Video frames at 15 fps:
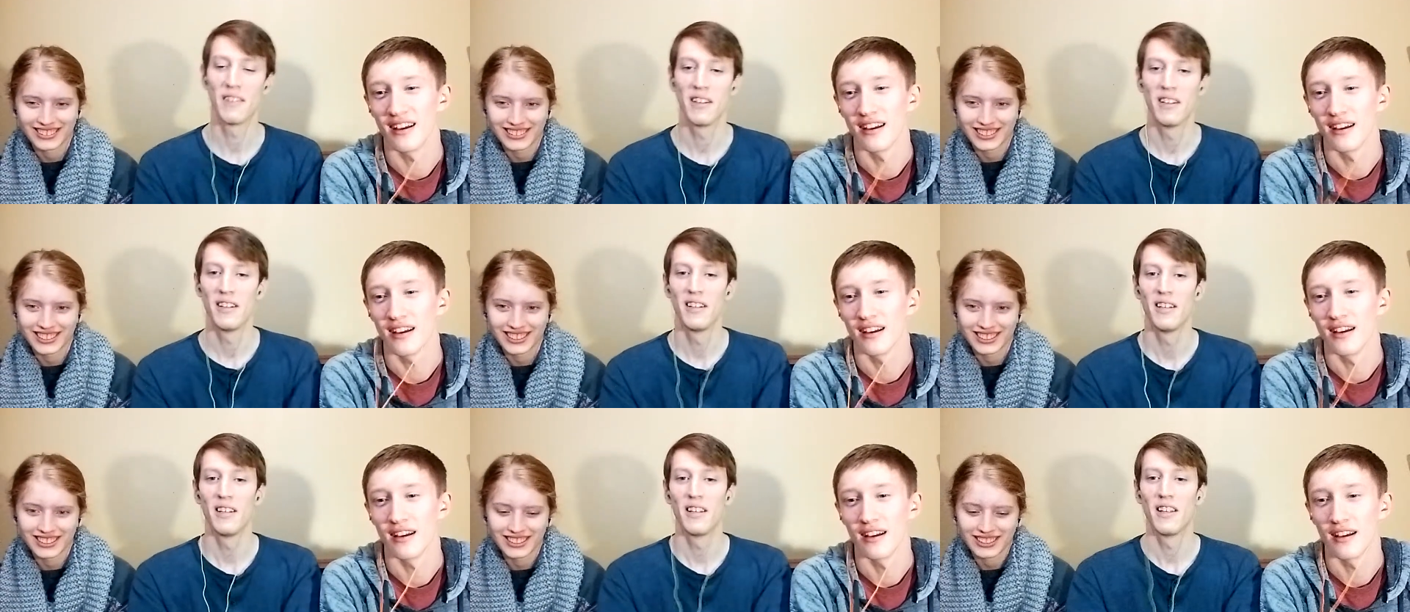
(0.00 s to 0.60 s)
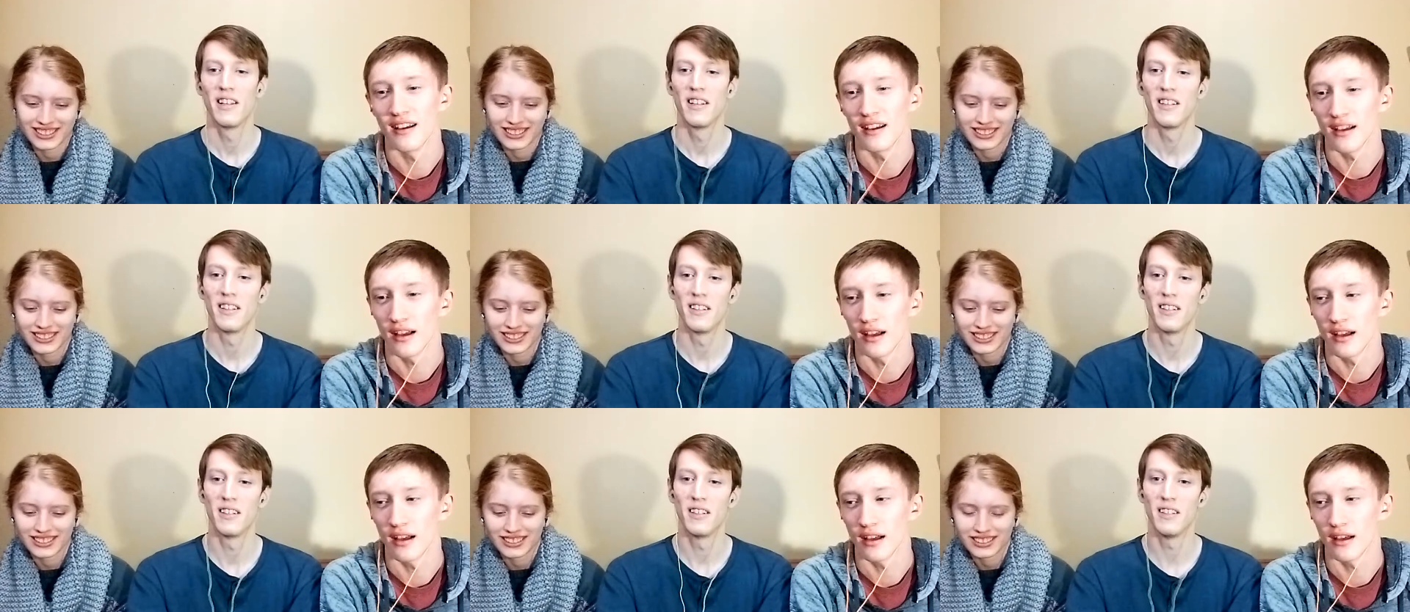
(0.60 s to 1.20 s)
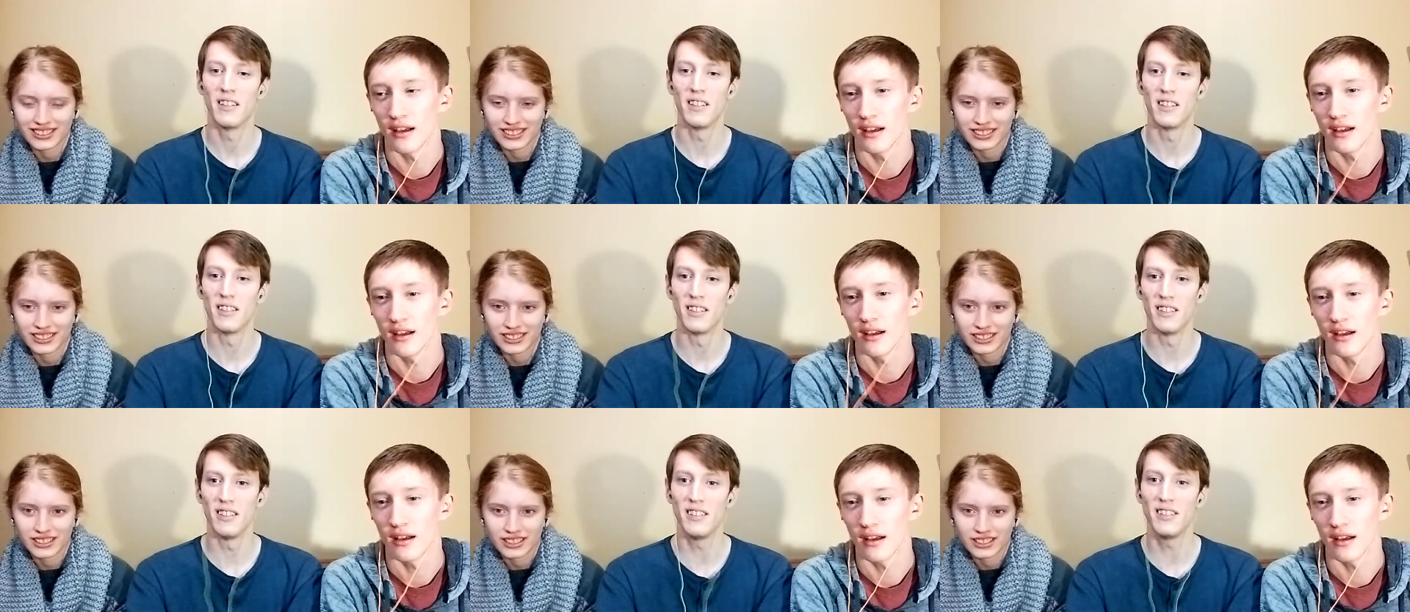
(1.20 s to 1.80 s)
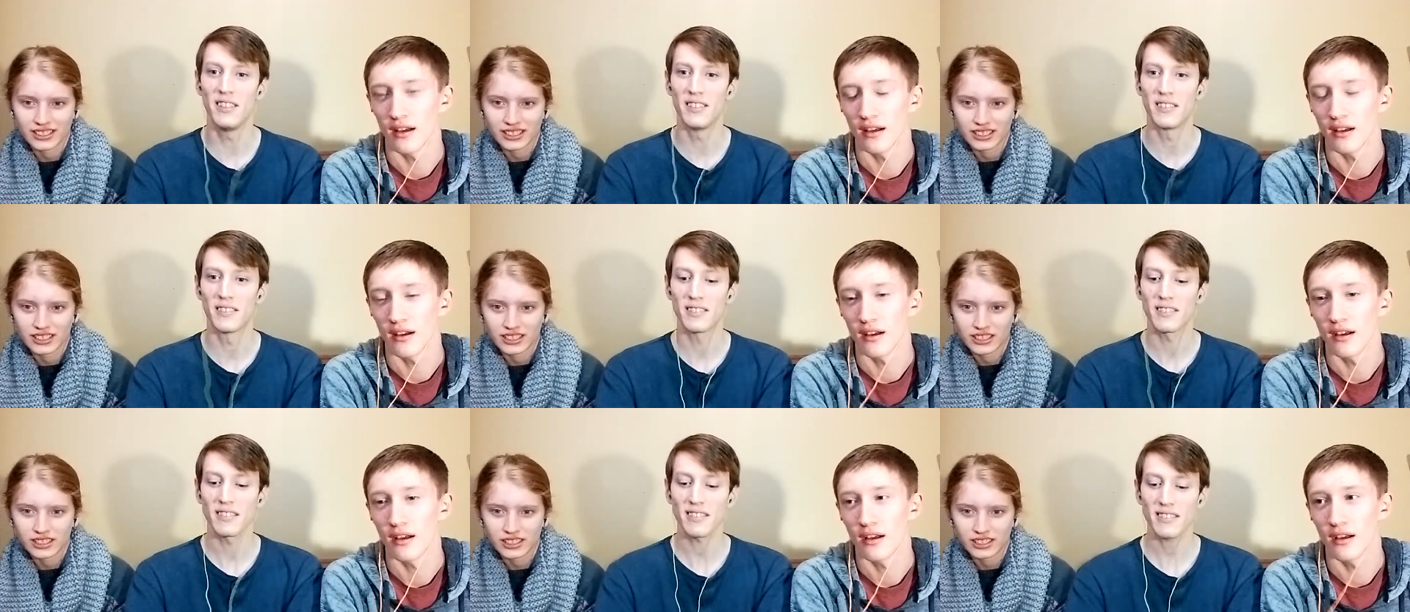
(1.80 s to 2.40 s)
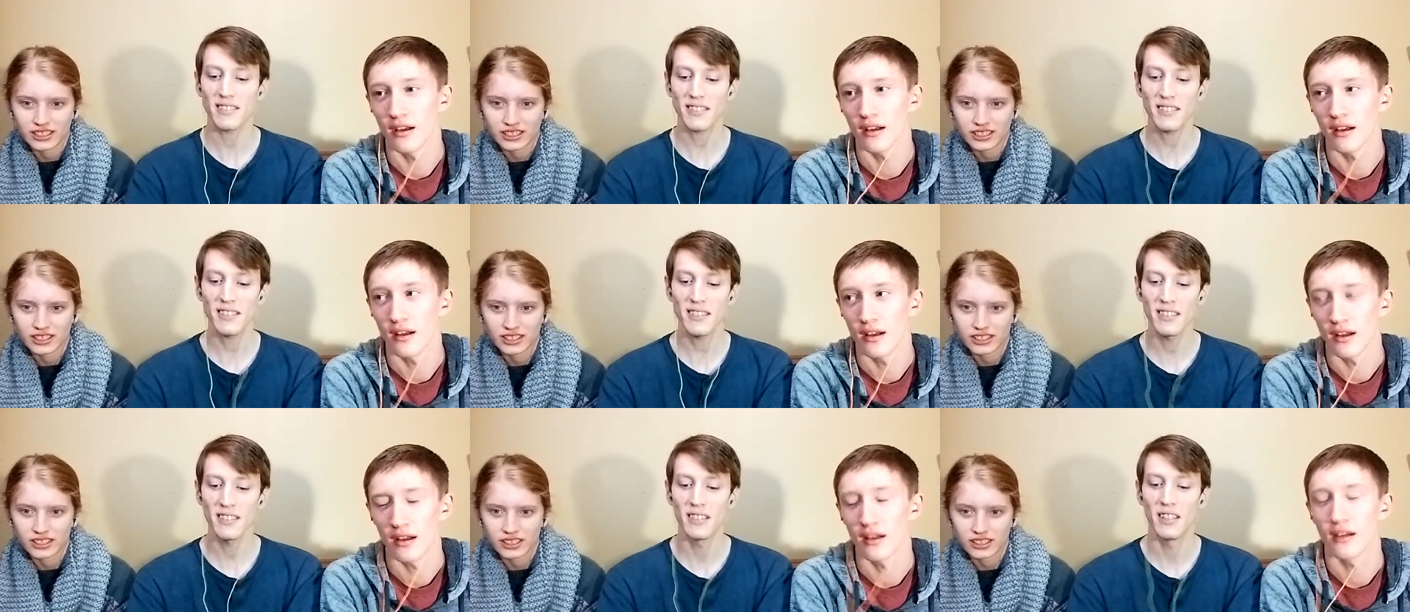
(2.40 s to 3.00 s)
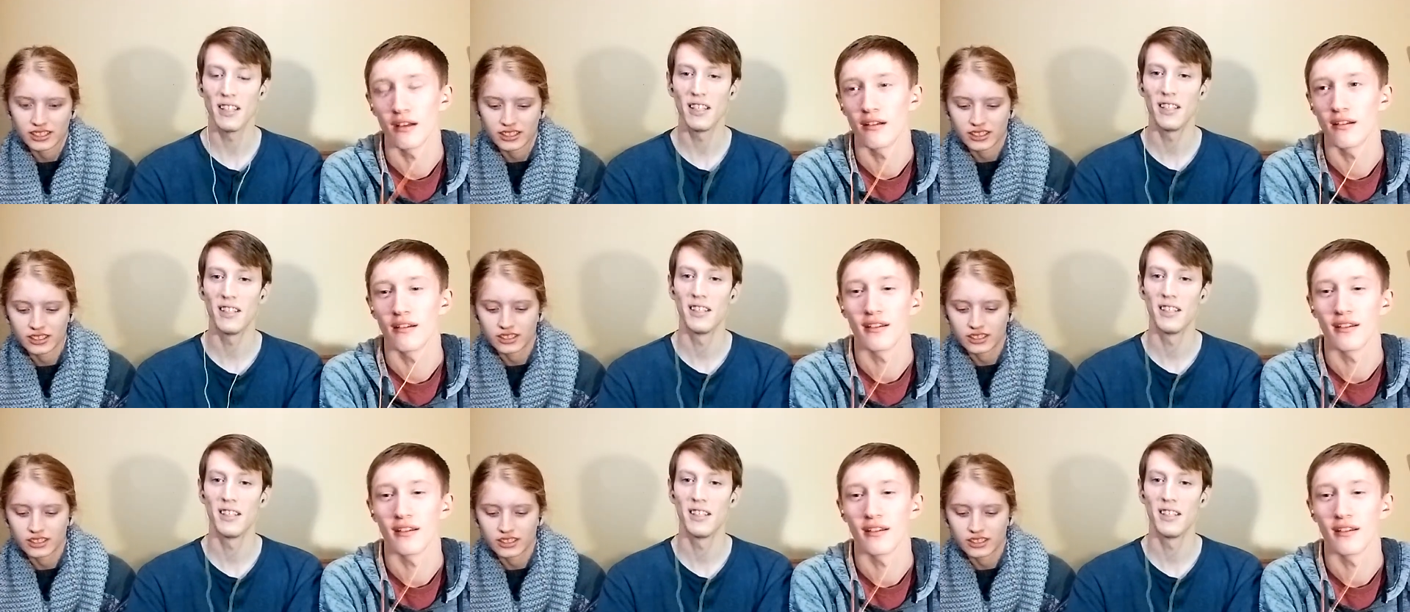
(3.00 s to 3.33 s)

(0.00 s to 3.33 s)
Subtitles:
Nobody speaks.